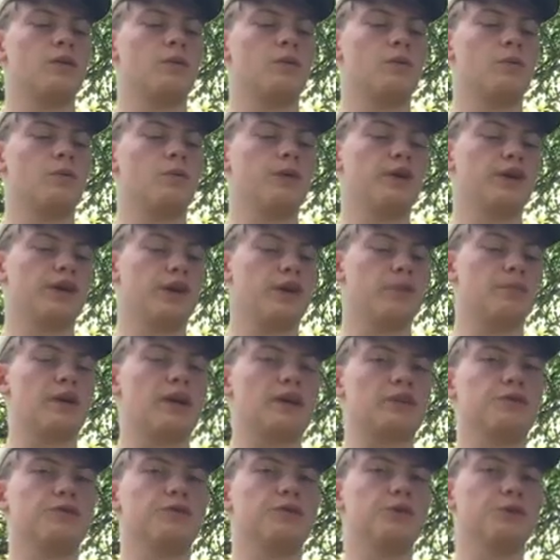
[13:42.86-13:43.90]
when I get back
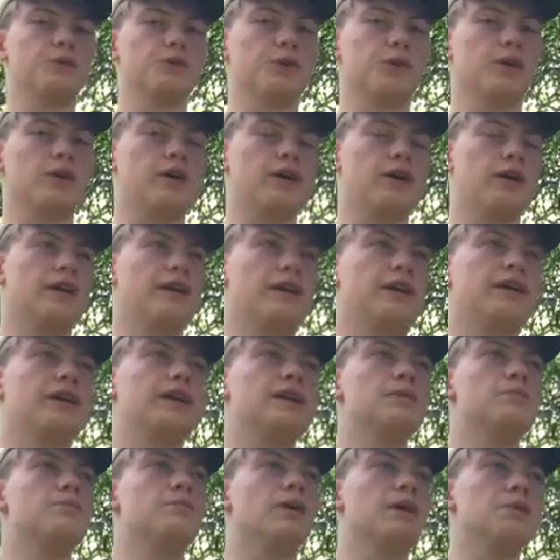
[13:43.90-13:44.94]
to full draw and I
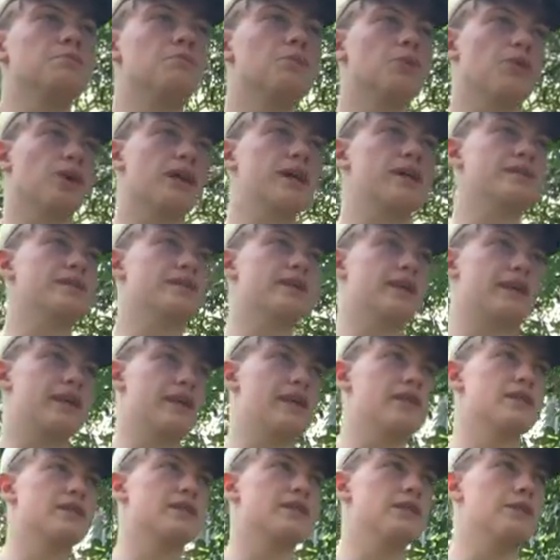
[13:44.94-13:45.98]
keep my brace
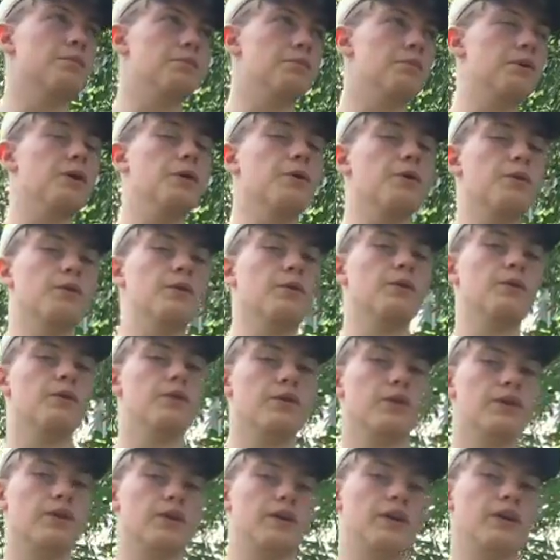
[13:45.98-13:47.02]
against the bow,
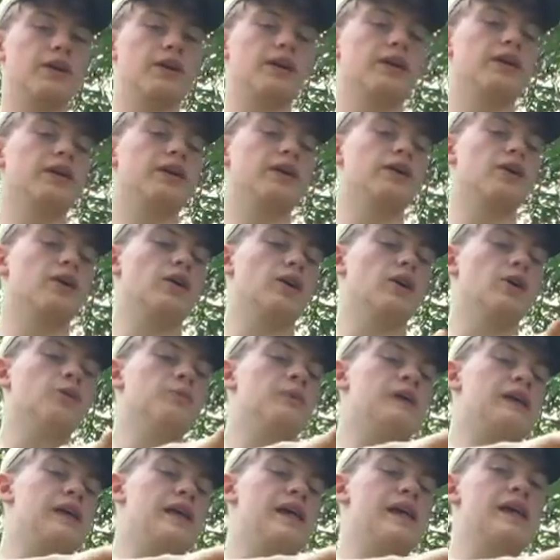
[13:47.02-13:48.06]
it'll help
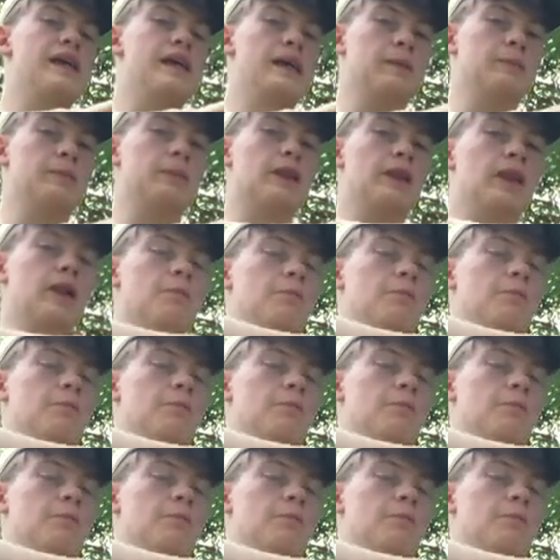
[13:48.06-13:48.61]
me aim a lot